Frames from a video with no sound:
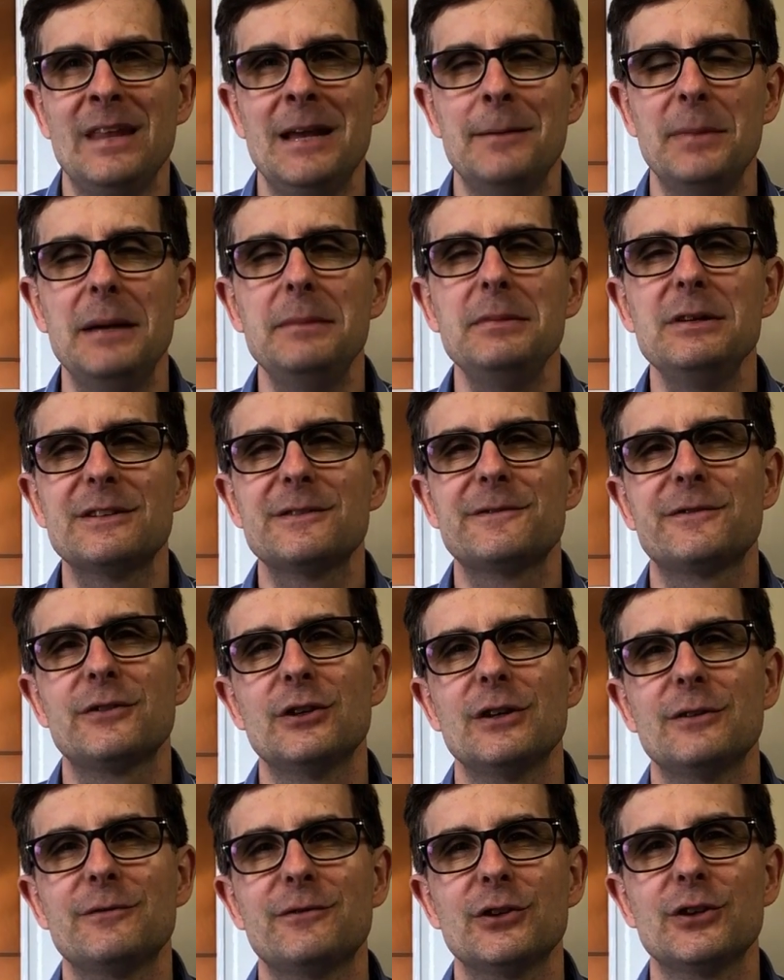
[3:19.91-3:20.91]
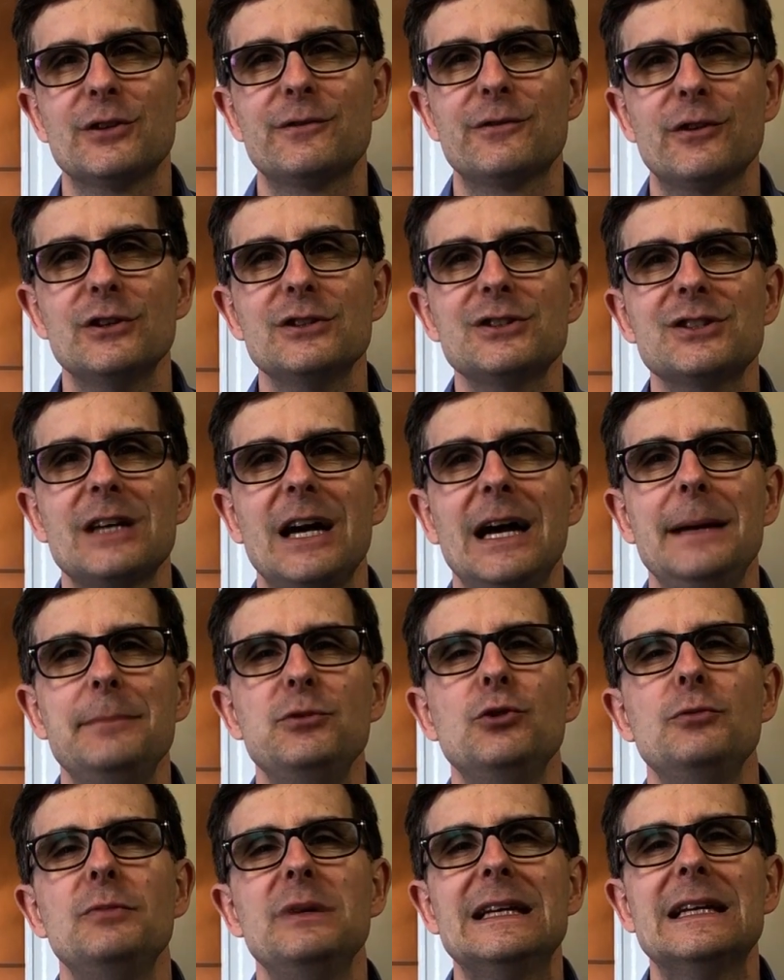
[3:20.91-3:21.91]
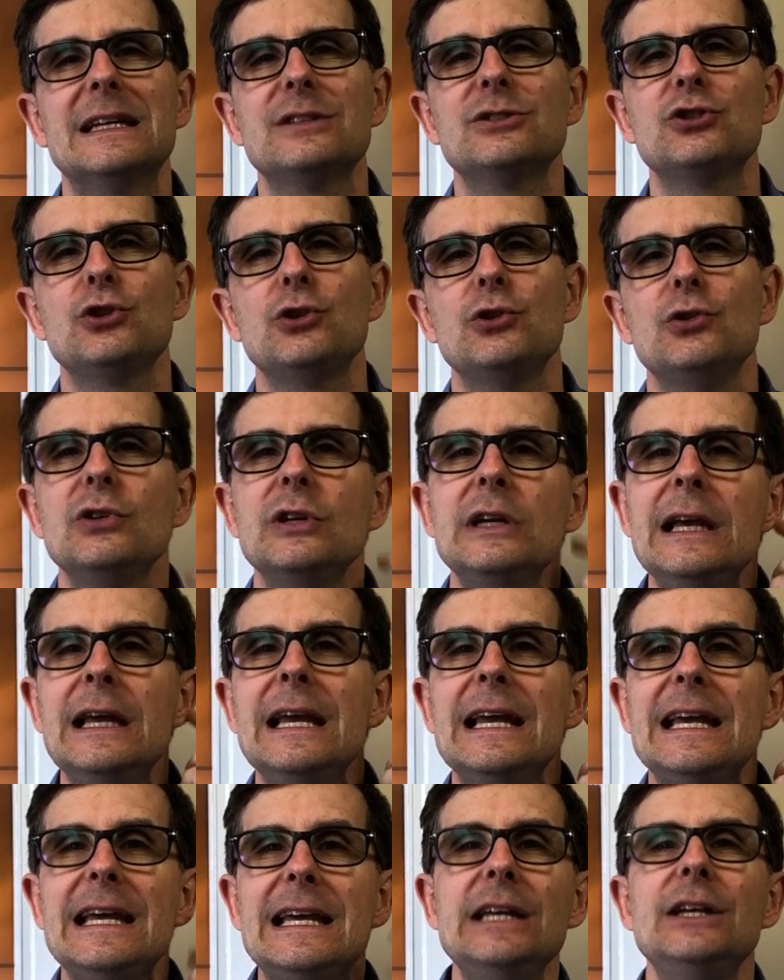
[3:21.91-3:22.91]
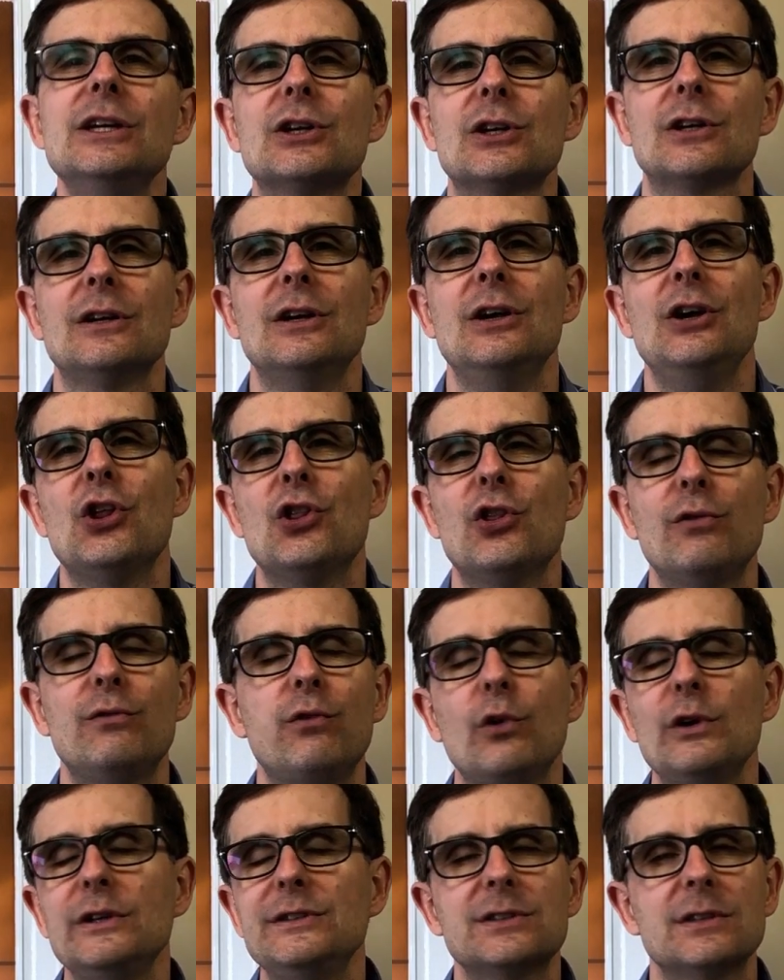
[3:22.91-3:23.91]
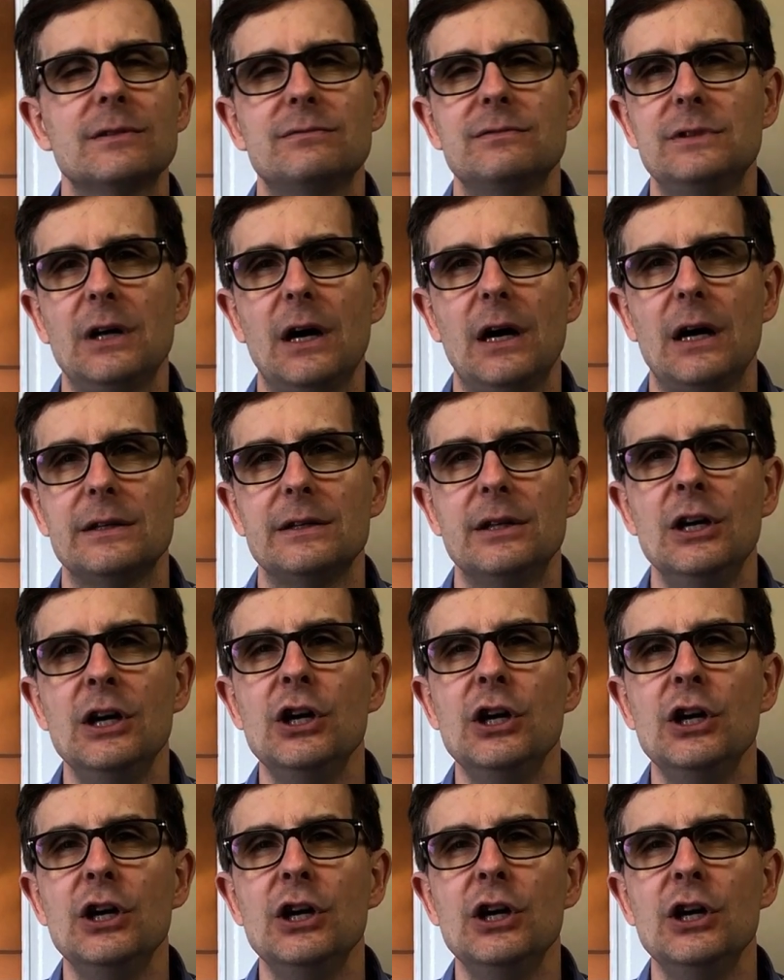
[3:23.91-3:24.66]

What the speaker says: Maybe for the first time you begin to hear the voice of God.